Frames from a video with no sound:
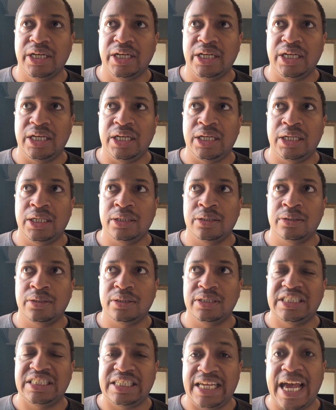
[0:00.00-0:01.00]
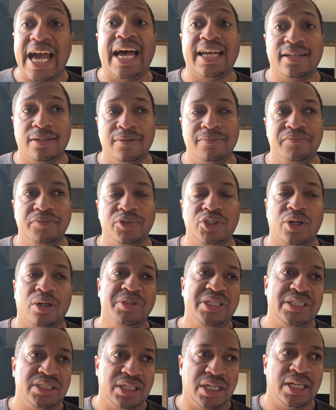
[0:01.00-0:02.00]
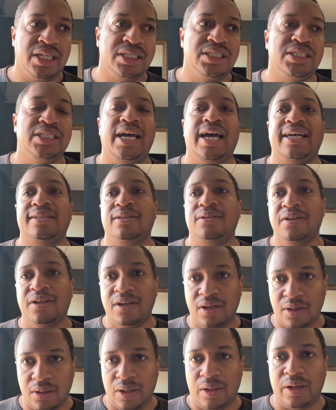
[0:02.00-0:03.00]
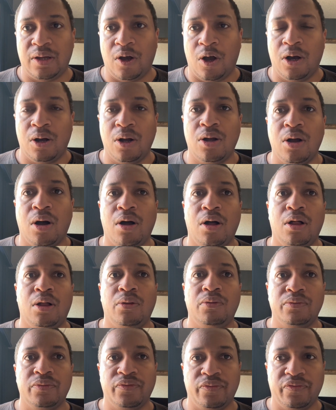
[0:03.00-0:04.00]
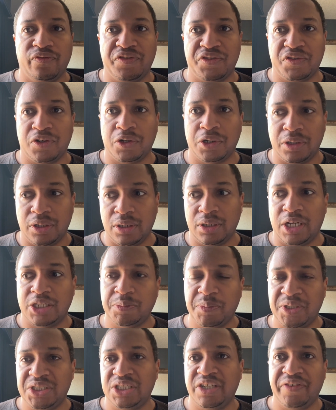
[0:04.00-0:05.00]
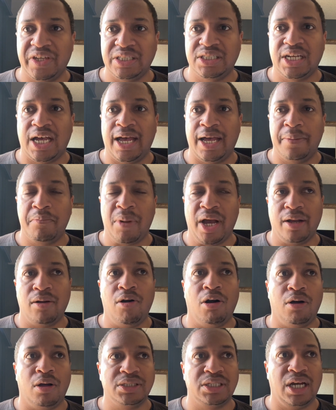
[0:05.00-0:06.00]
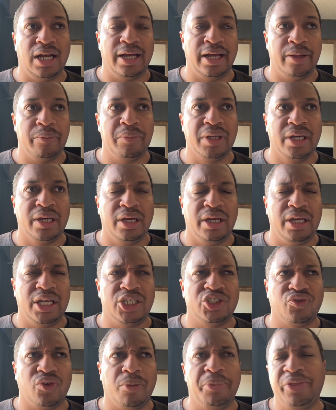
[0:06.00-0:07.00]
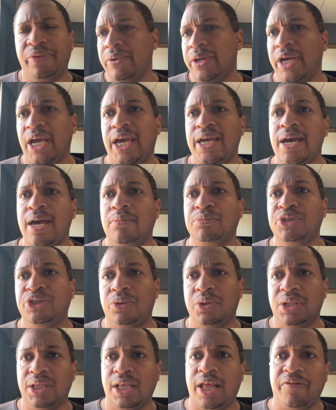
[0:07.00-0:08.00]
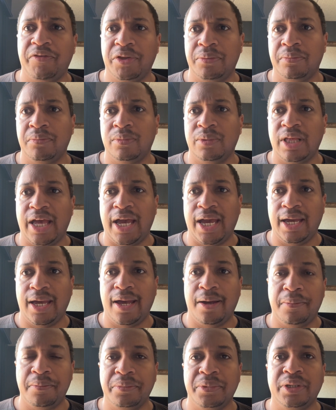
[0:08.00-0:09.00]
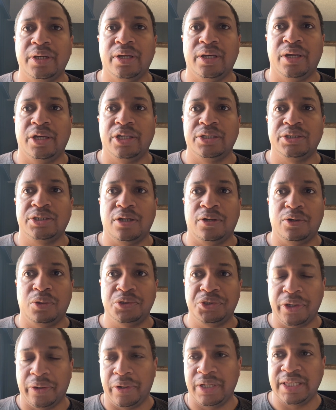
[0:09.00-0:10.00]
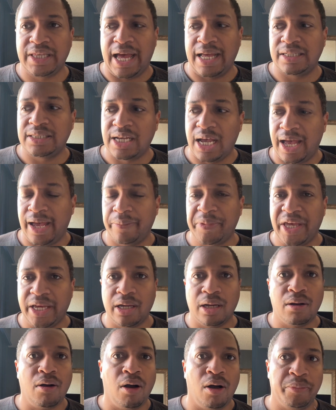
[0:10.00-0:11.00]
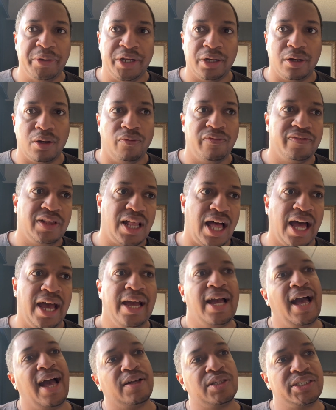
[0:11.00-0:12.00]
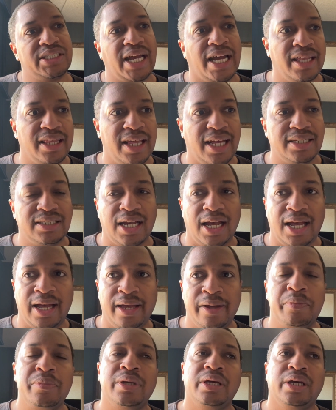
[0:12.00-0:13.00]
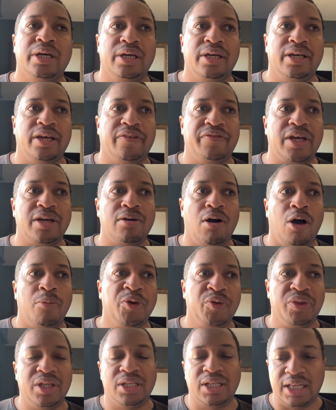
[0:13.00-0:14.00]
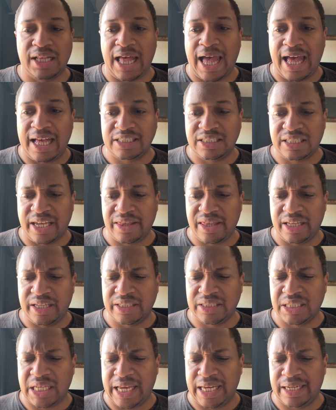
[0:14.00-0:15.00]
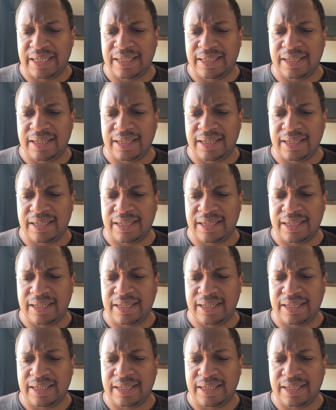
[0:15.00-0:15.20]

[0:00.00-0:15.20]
in Seattle. So I'll be sitting in Seattle on call for a specific time. My call time is from 3 a.m. to 11 a.m. So during that time, they can call me to go fly. Outside of that time, if they call me within the last, I think it's like